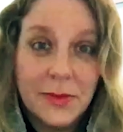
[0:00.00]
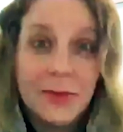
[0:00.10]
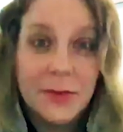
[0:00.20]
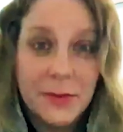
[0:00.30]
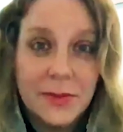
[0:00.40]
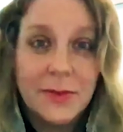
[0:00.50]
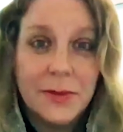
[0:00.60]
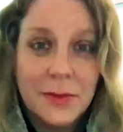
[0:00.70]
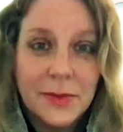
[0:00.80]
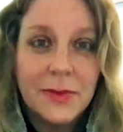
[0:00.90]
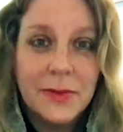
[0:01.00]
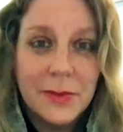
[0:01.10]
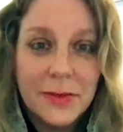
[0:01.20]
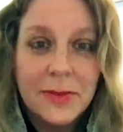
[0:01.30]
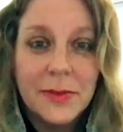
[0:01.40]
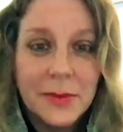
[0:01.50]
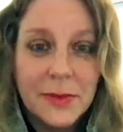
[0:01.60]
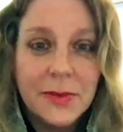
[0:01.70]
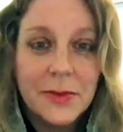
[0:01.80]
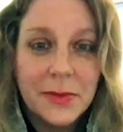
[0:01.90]
I think one of the biggest
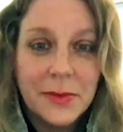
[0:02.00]
barriers for